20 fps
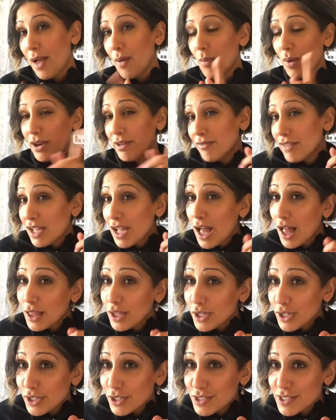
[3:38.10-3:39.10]
One of the
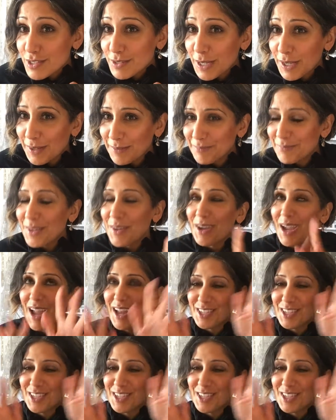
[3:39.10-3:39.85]
colors, okay,